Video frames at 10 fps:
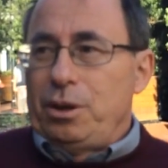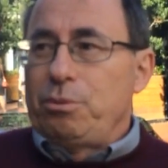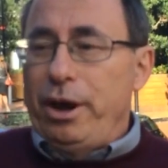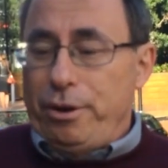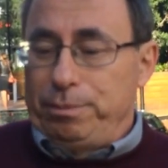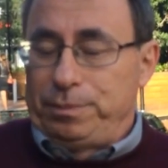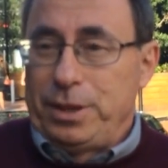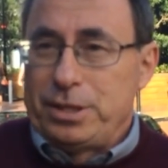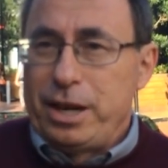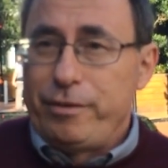Well,
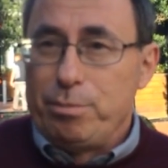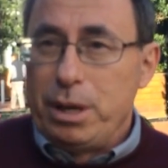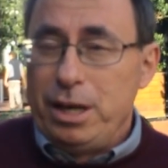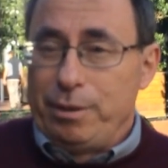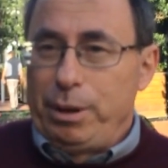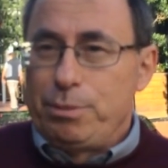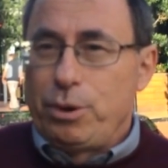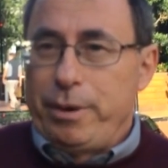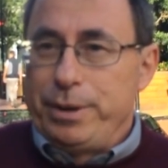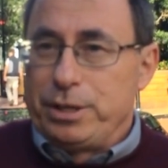there's another 1 million people
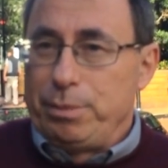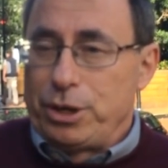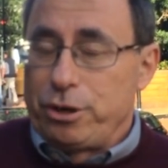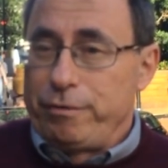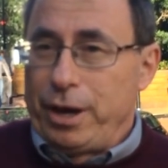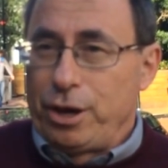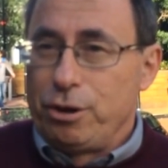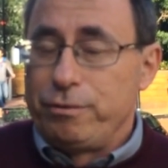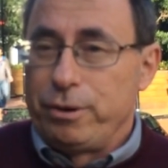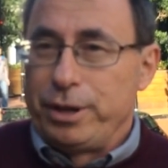coming to Metro
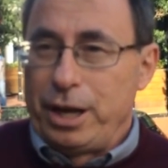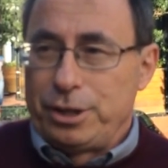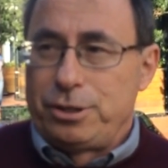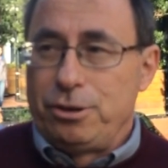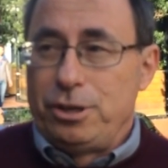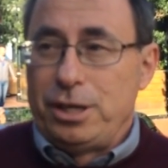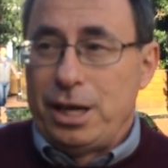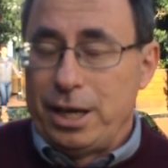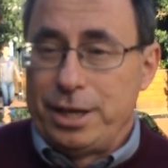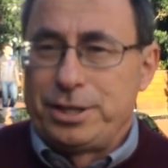Vancouver in the next 30
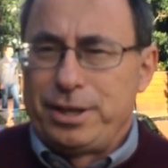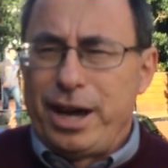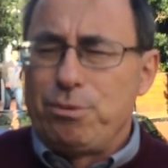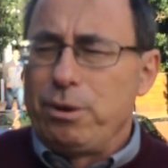years, and they